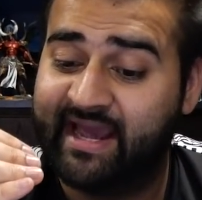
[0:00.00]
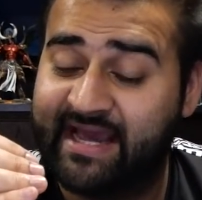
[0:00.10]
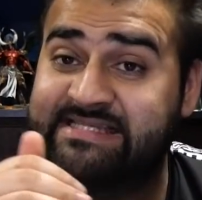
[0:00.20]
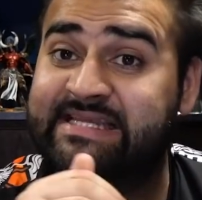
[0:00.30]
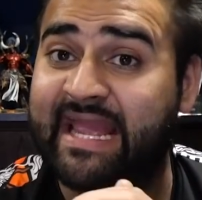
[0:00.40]

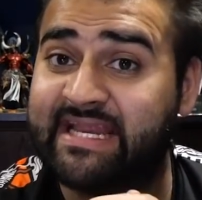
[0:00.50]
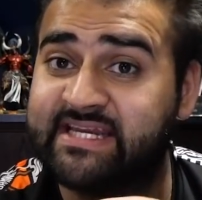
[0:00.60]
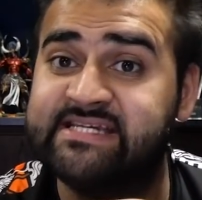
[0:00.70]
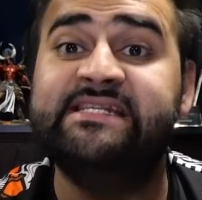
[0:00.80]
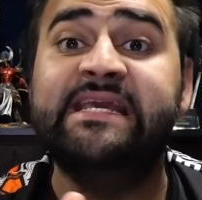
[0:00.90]
has gained
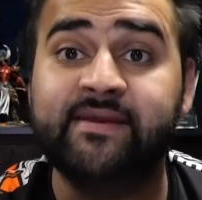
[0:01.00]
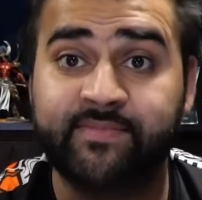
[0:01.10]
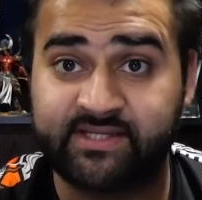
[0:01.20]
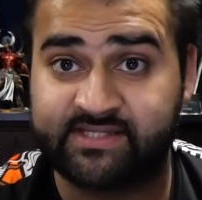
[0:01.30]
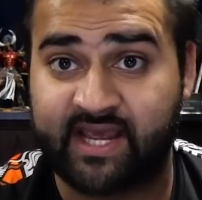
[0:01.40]
a
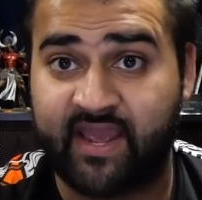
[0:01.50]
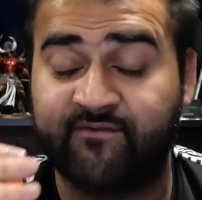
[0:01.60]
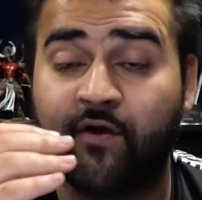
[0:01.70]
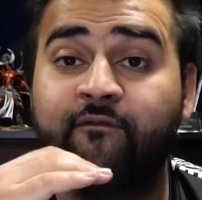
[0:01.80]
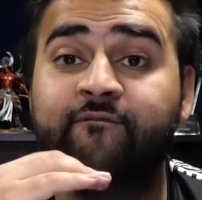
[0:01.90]
Demon
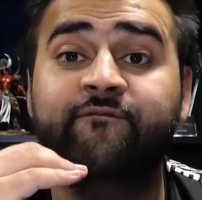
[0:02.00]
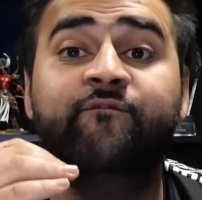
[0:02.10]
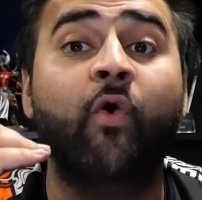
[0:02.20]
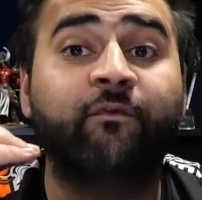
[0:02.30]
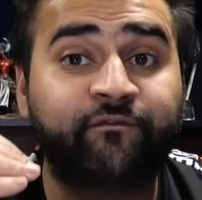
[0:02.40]
save
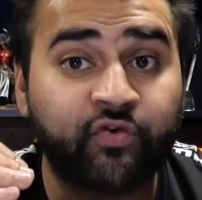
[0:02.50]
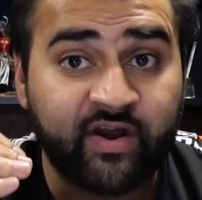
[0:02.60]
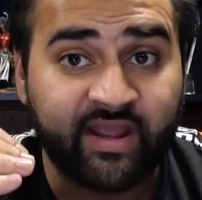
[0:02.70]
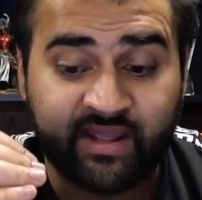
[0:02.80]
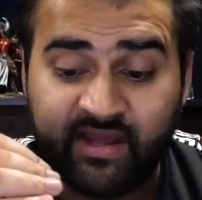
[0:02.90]
for
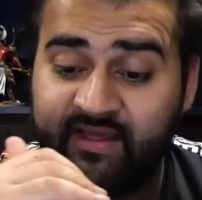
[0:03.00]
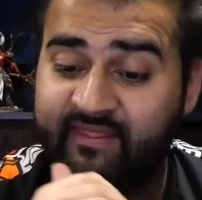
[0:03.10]
free.